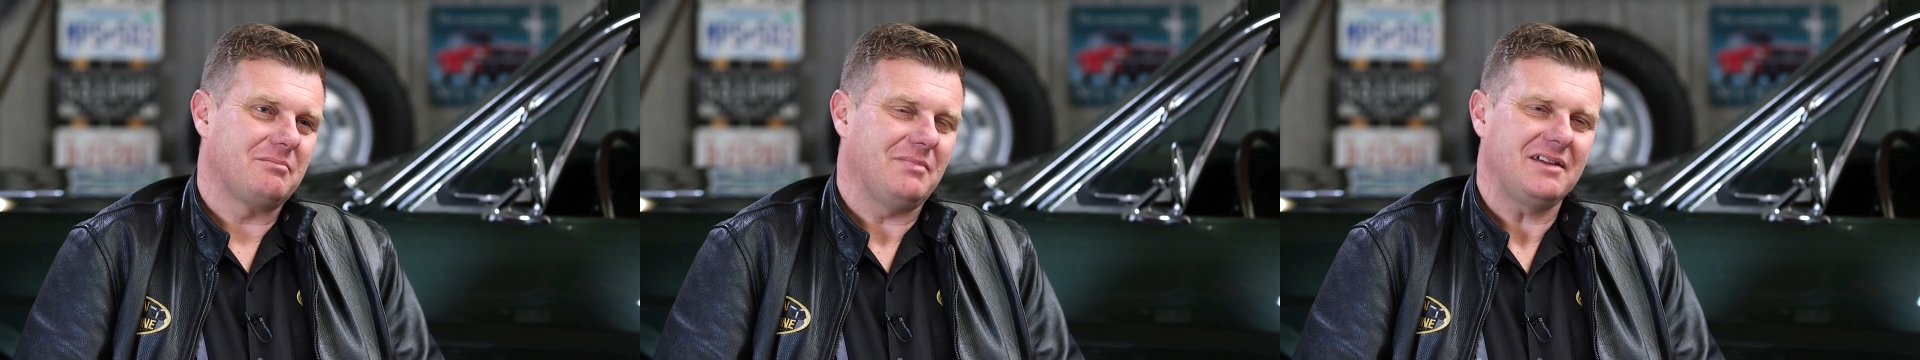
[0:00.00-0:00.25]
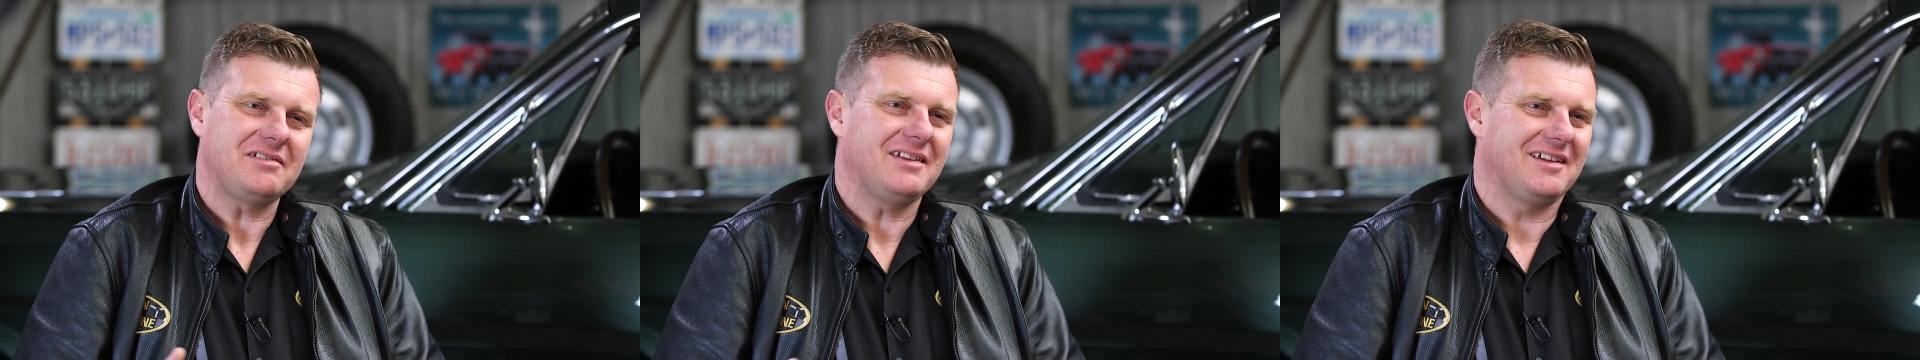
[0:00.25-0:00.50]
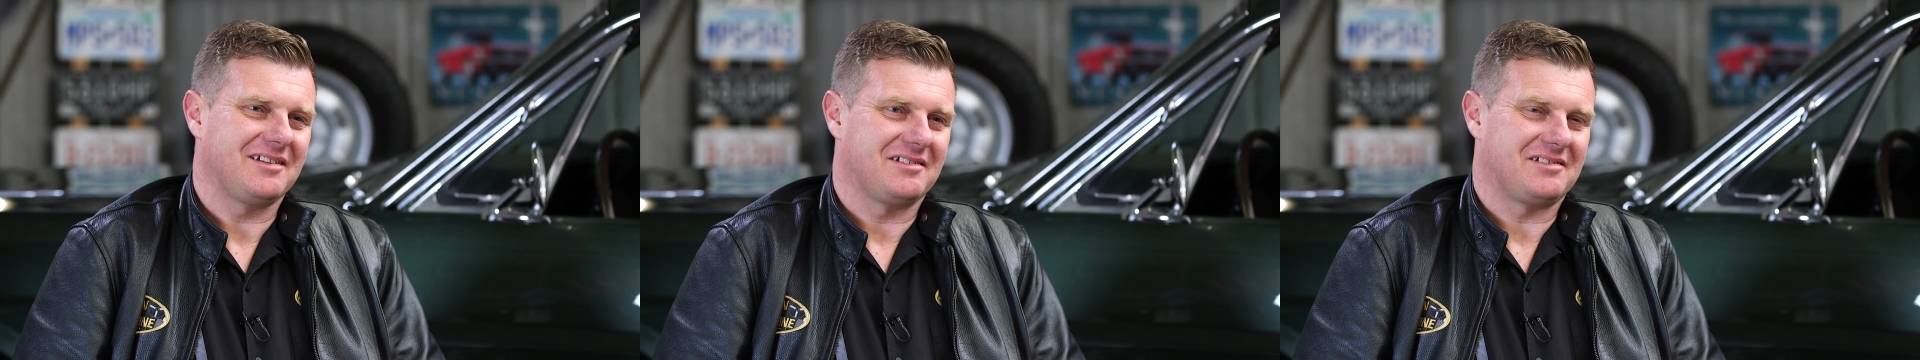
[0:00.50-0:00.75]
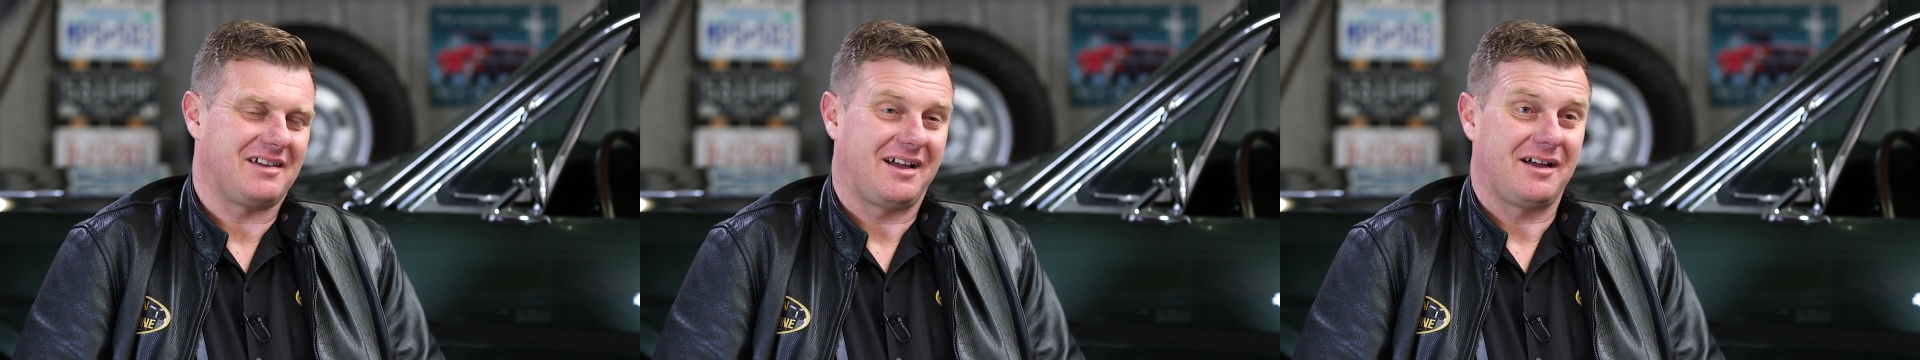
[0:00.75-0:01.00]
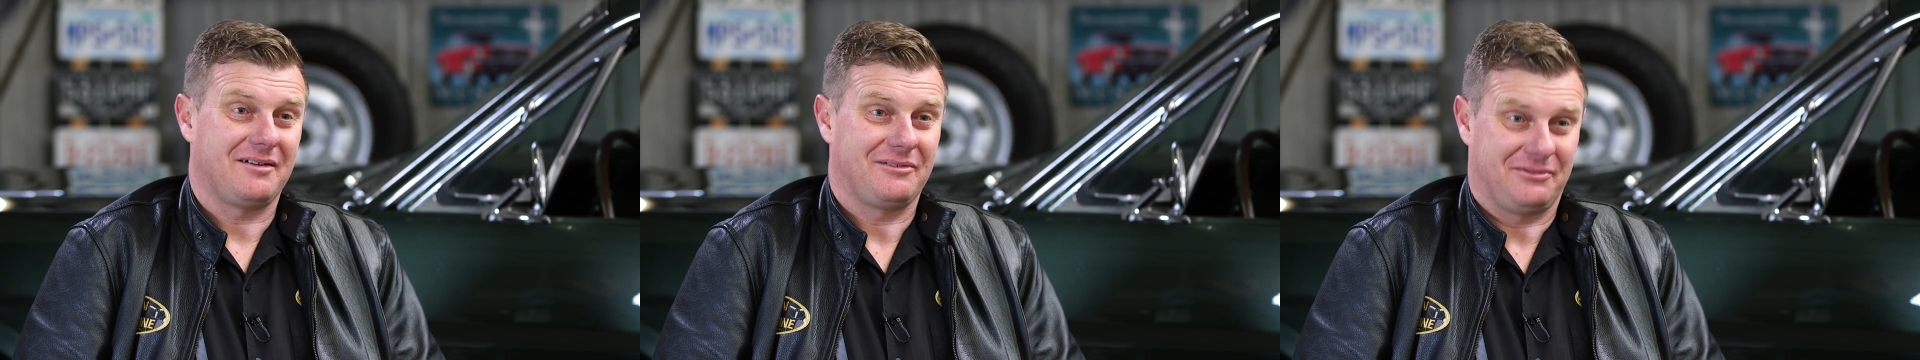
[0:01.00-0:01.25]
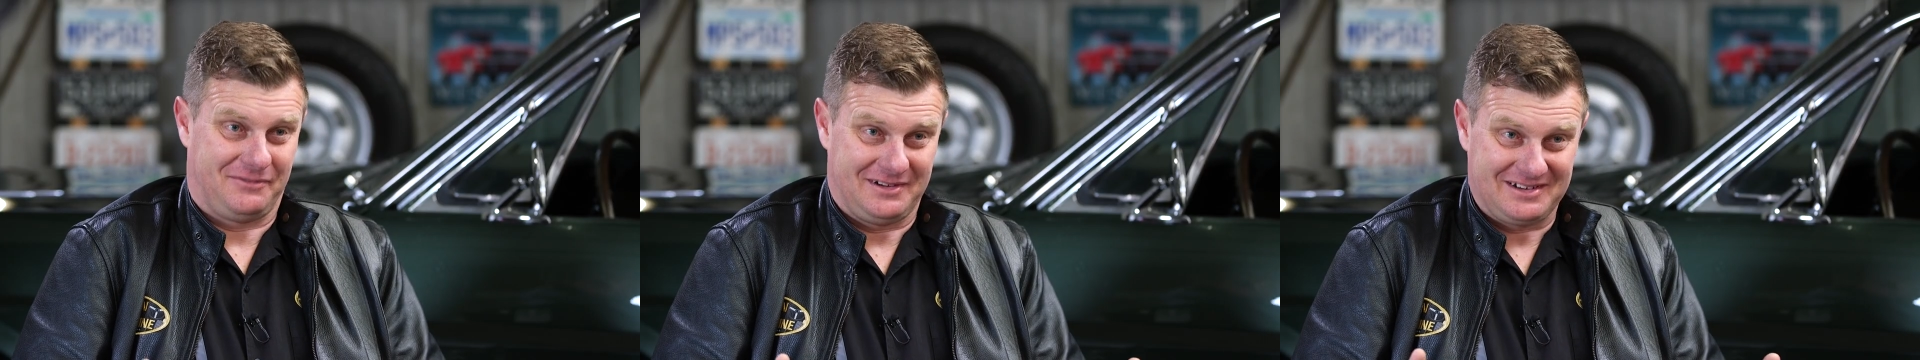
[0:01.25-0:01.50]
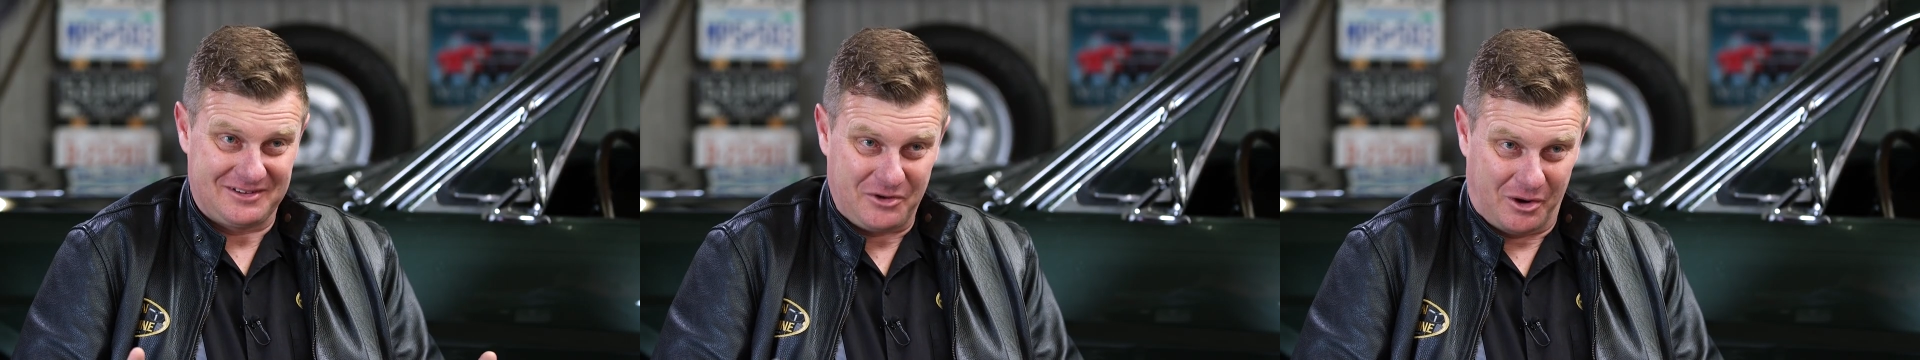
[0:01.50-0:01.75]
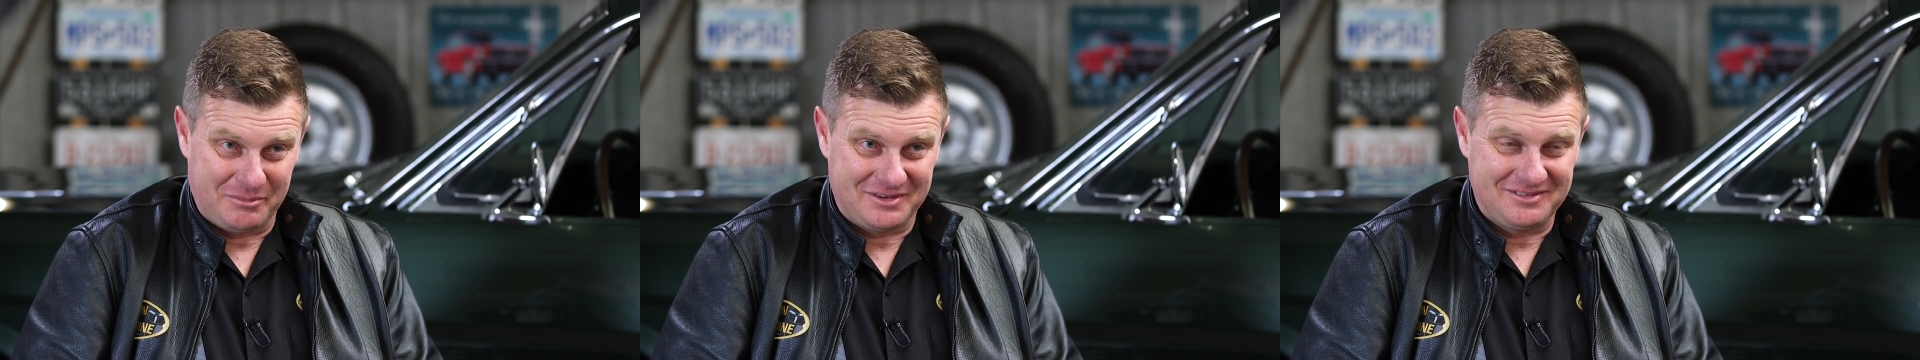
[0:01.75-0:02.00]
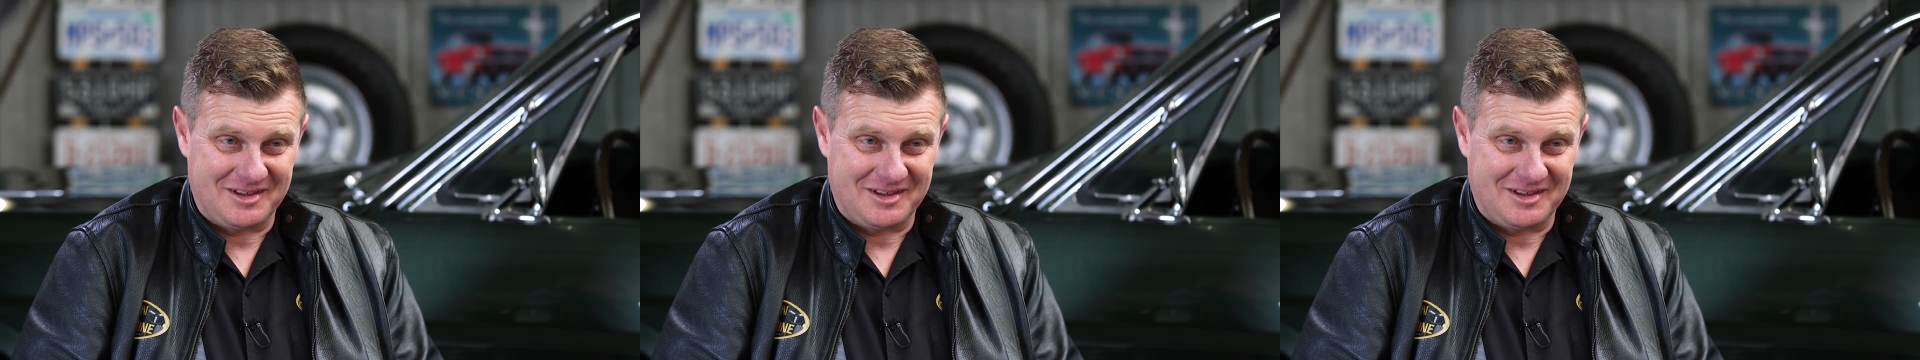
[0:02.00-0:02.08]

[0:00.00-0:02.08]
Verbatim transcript: Mustangs are fairly common